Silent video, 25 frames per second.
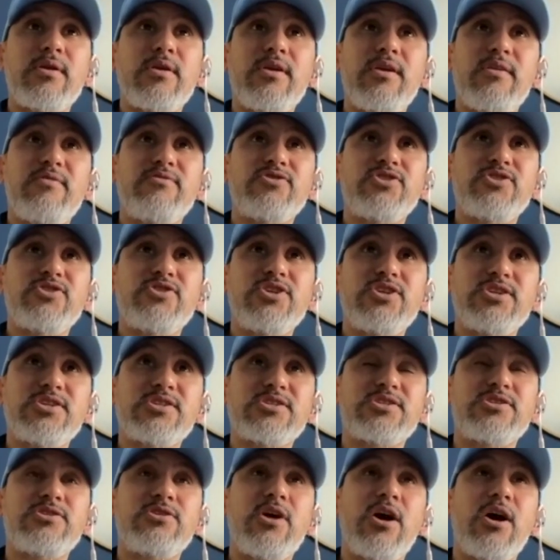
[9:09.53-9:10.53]
if she's
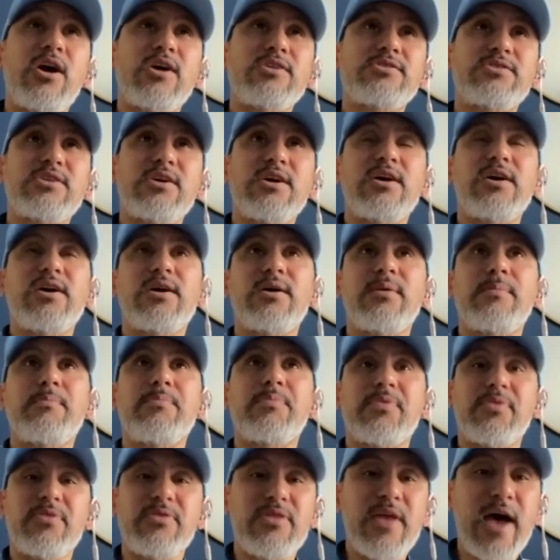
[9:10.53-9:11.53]
not
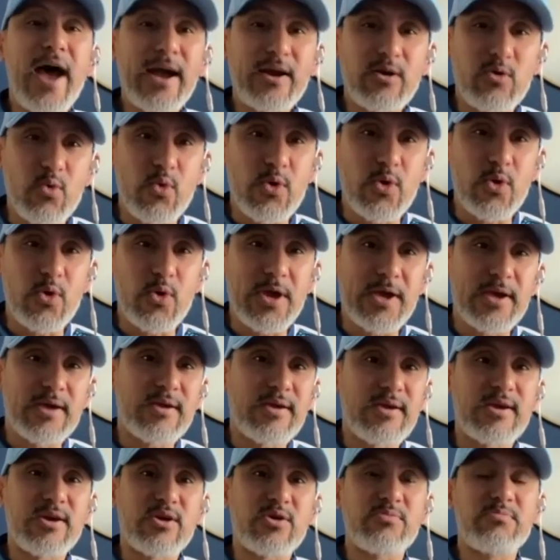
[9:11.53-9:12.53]
that quick,
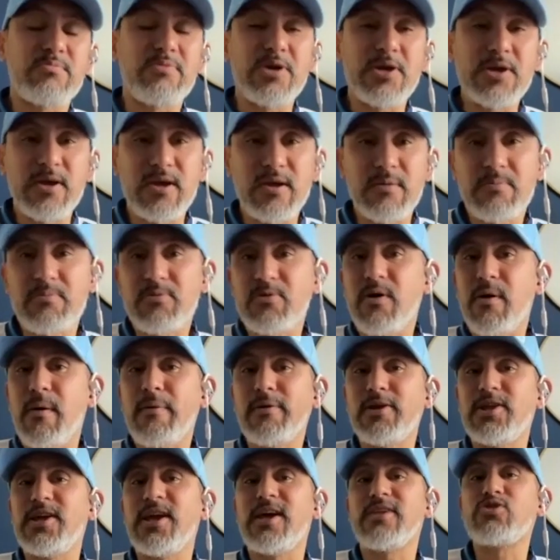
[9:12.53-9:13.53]
it could be
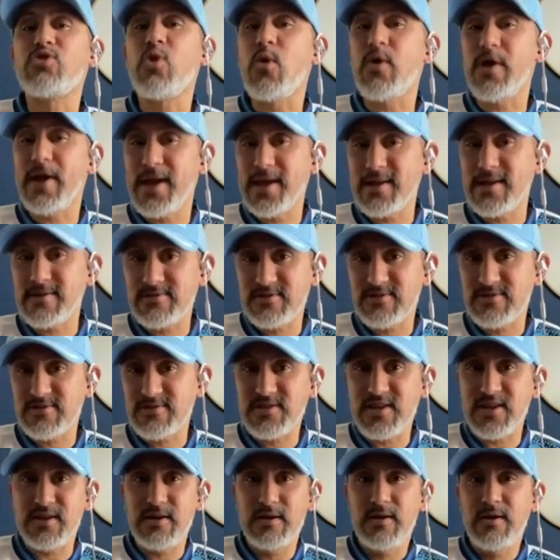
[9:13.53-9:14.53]
probably a toe handstand.